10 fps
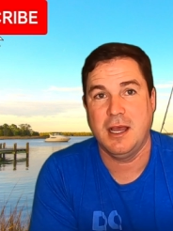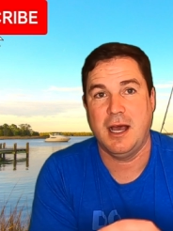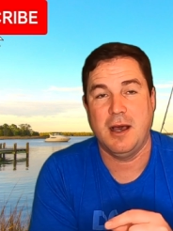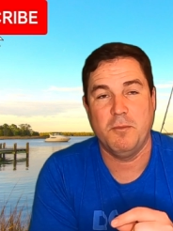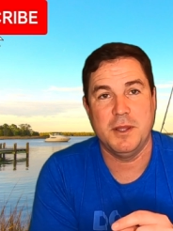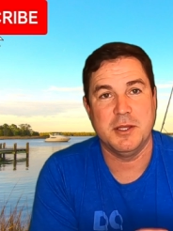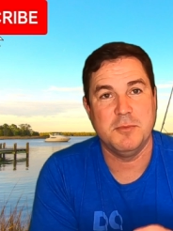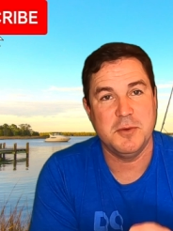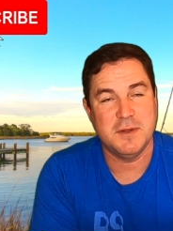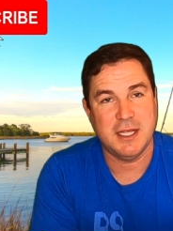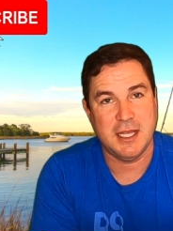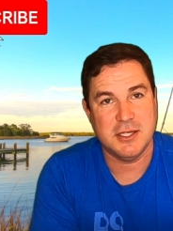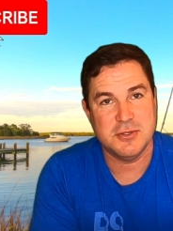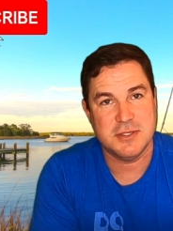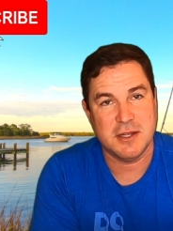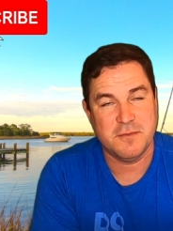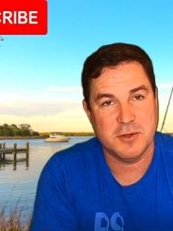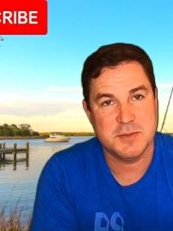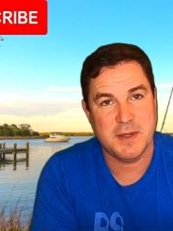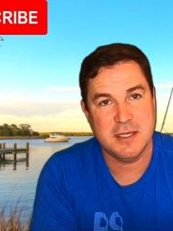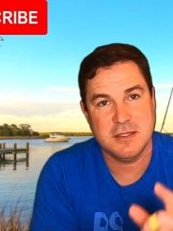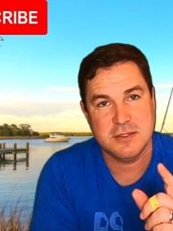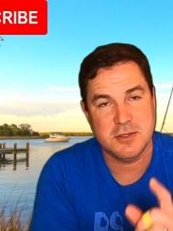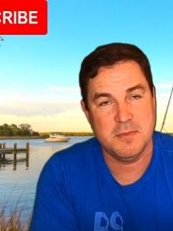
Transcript: when they're moving to Andrews Air Force Base.